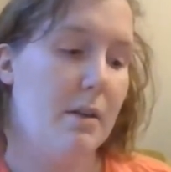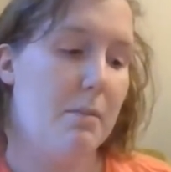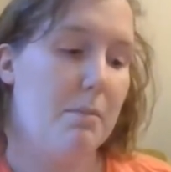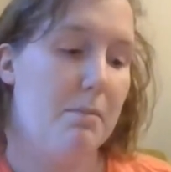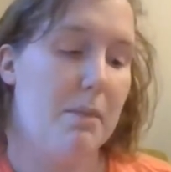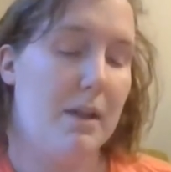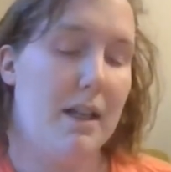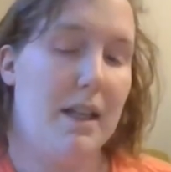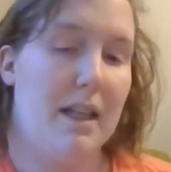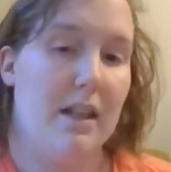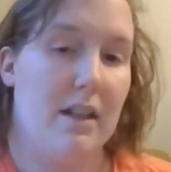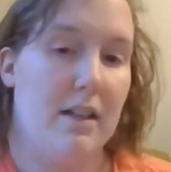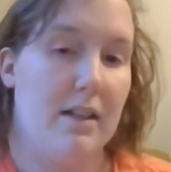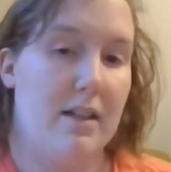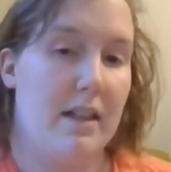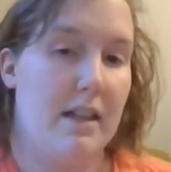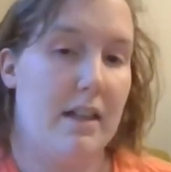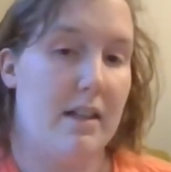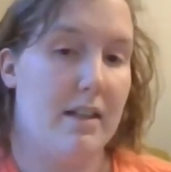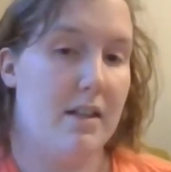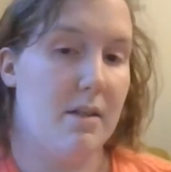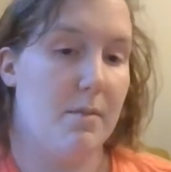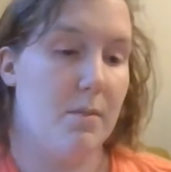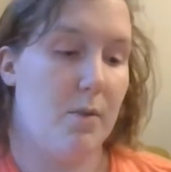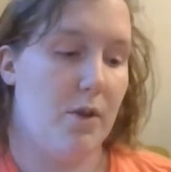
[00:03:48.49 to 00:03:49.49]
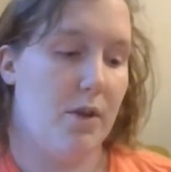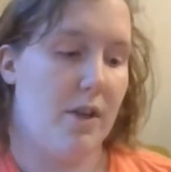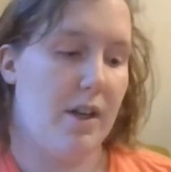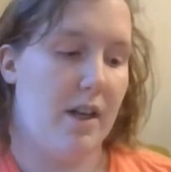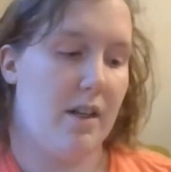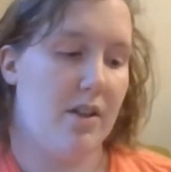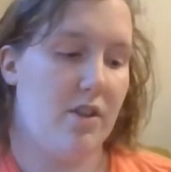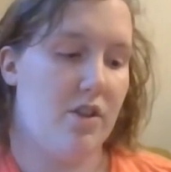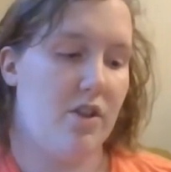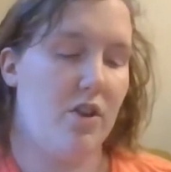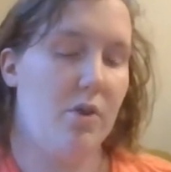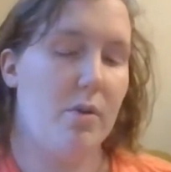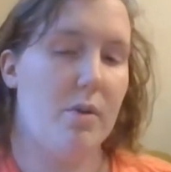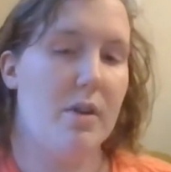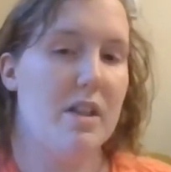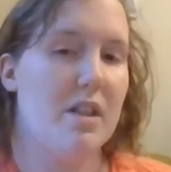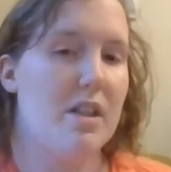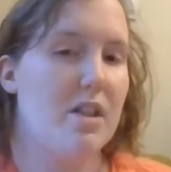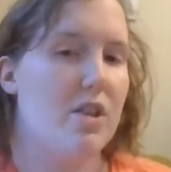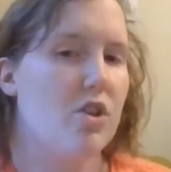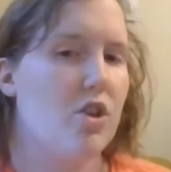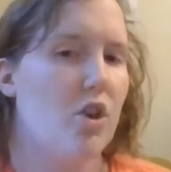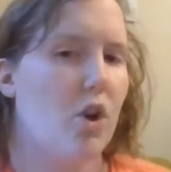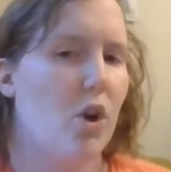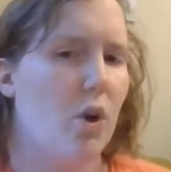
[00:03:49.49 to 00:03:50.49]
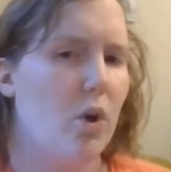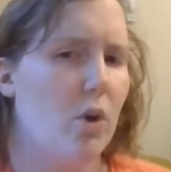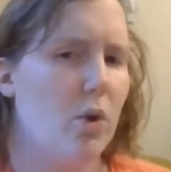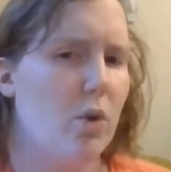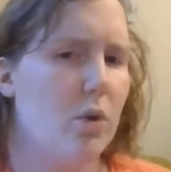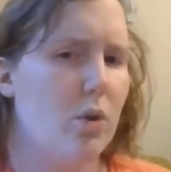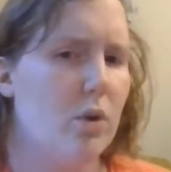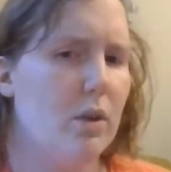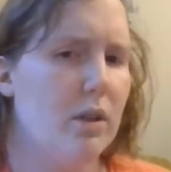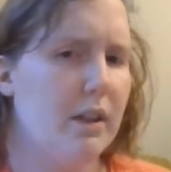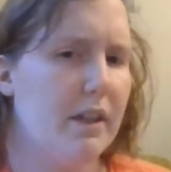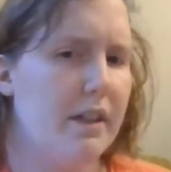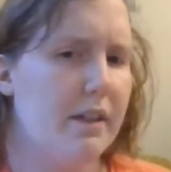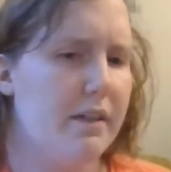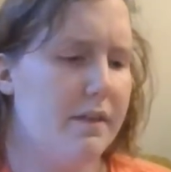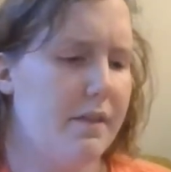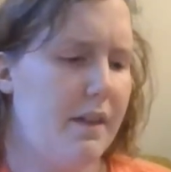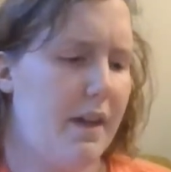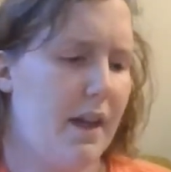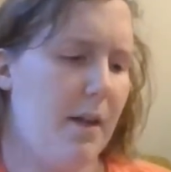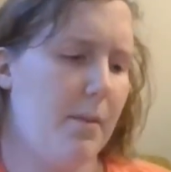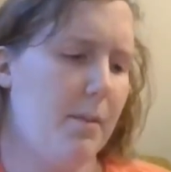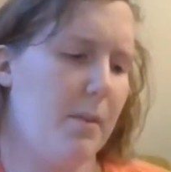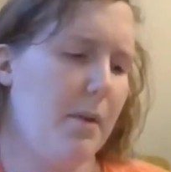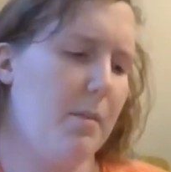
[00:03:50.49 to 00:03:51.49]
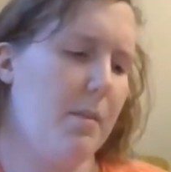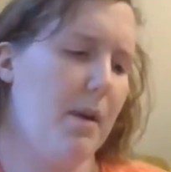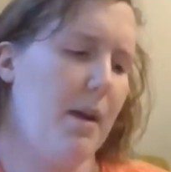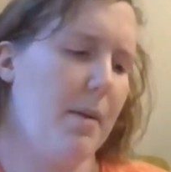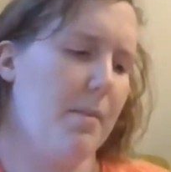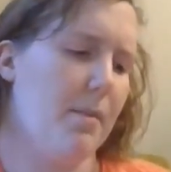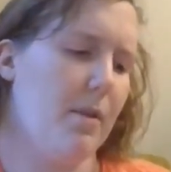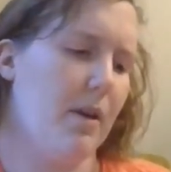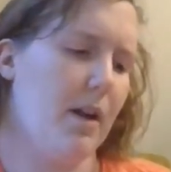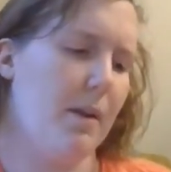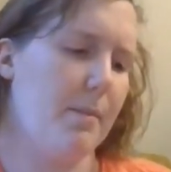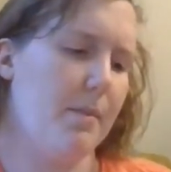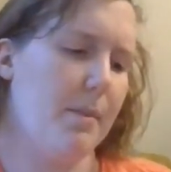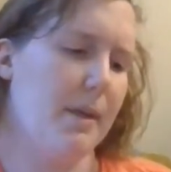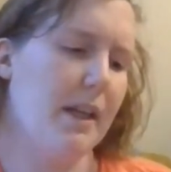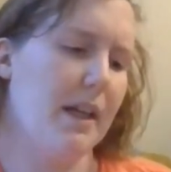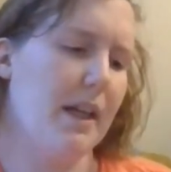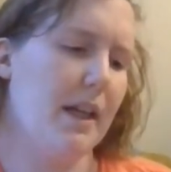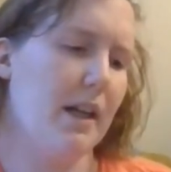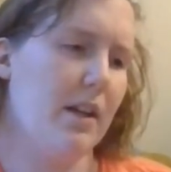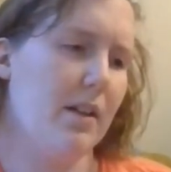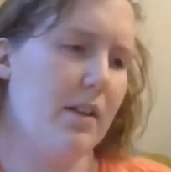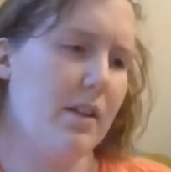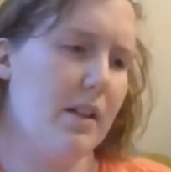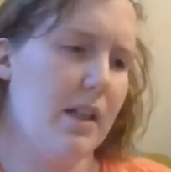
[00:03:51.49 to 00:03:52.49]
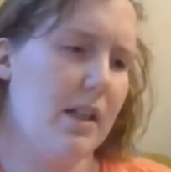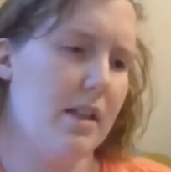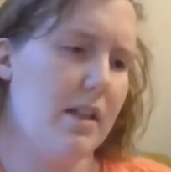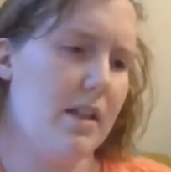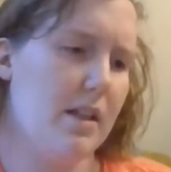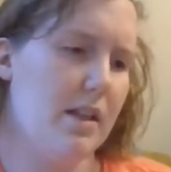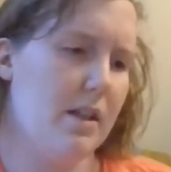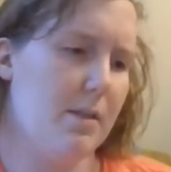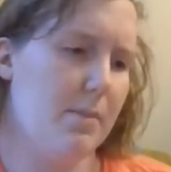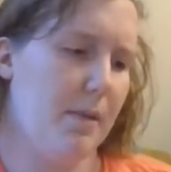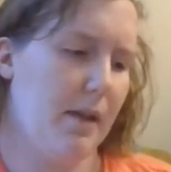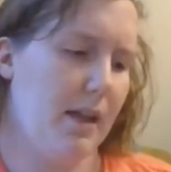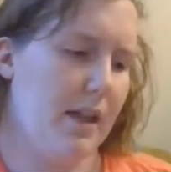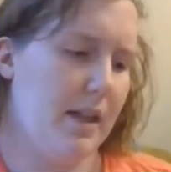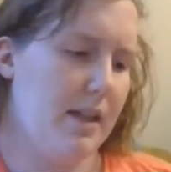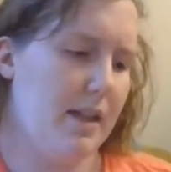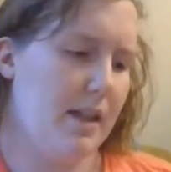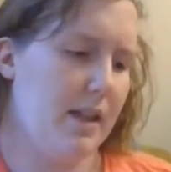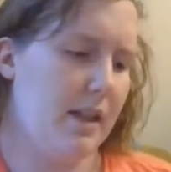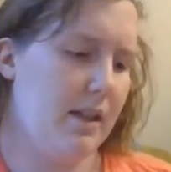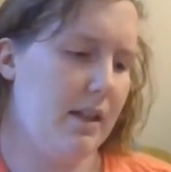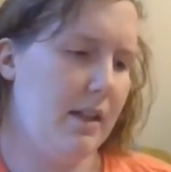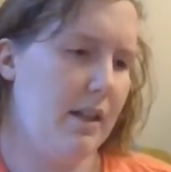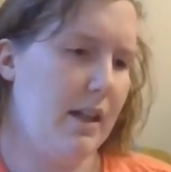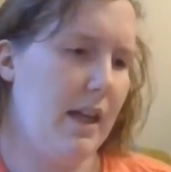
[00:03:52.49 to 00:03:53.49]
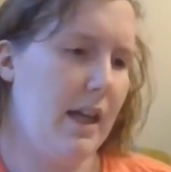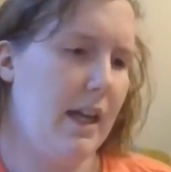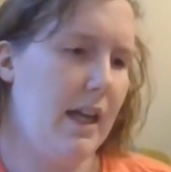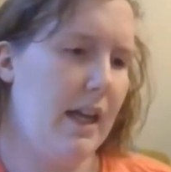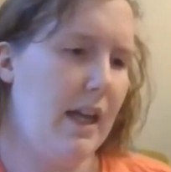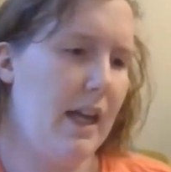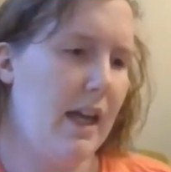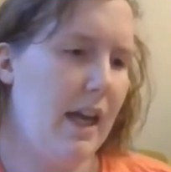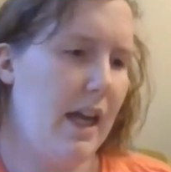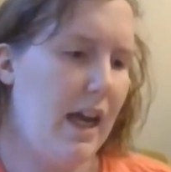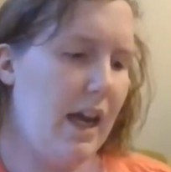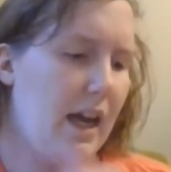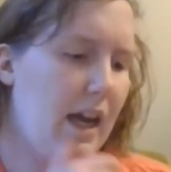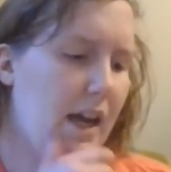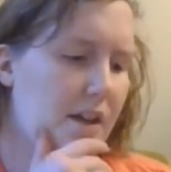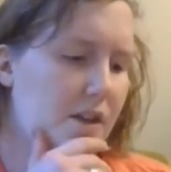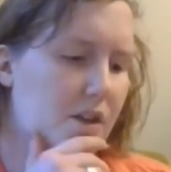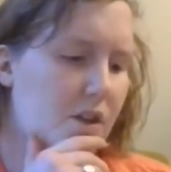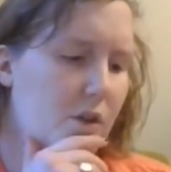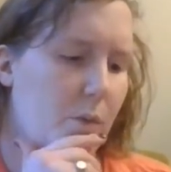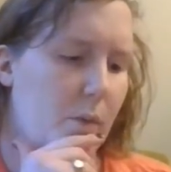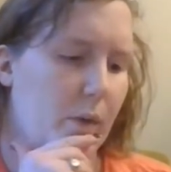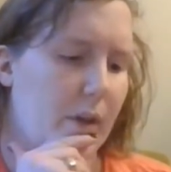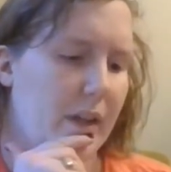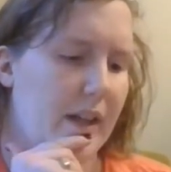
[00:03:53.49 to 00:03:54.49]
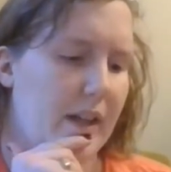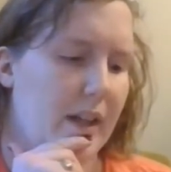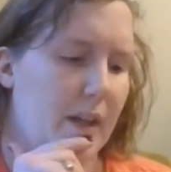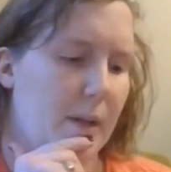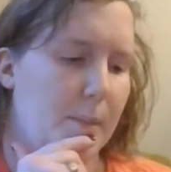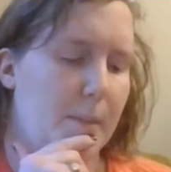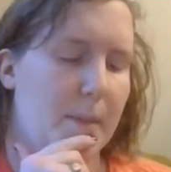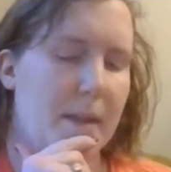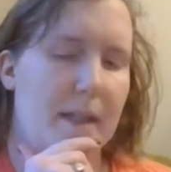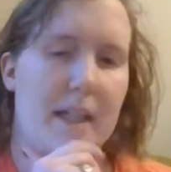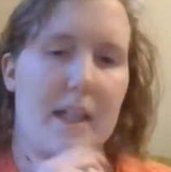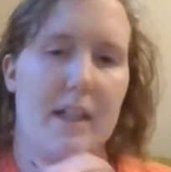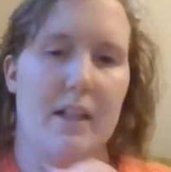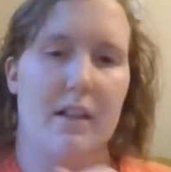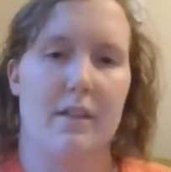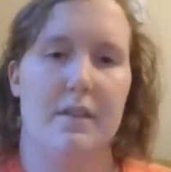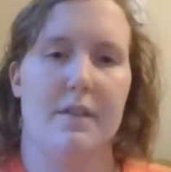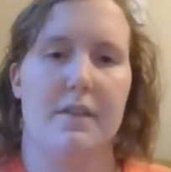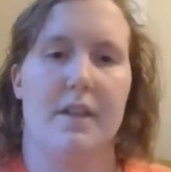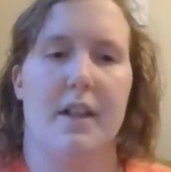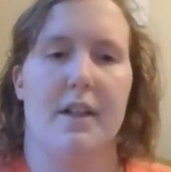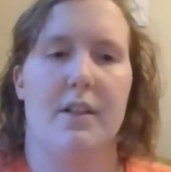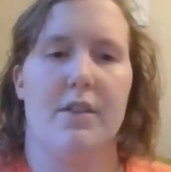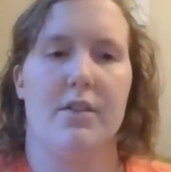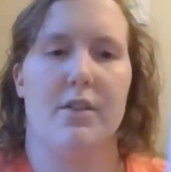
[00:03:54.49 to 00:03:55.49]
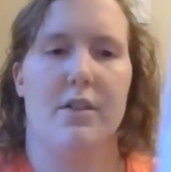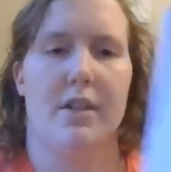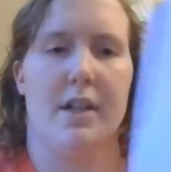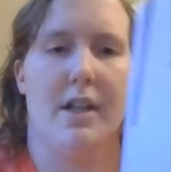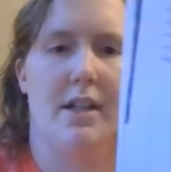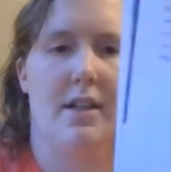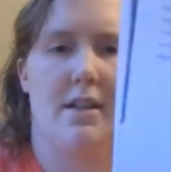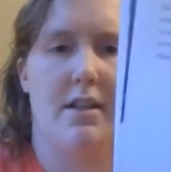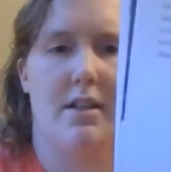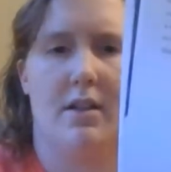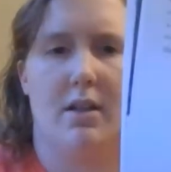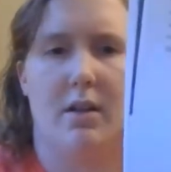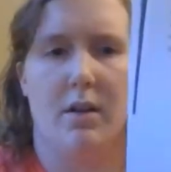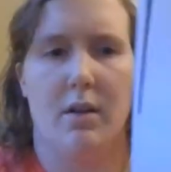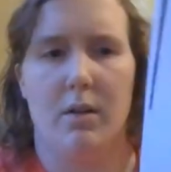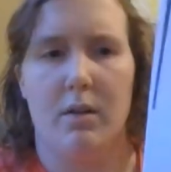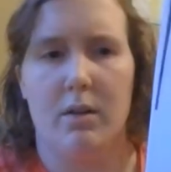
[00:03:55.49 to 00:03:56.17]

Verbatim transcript: Miguel tells him Ernesto is his only family member and Miguel needs his blessing. Hector will help Miguel find Ernesto.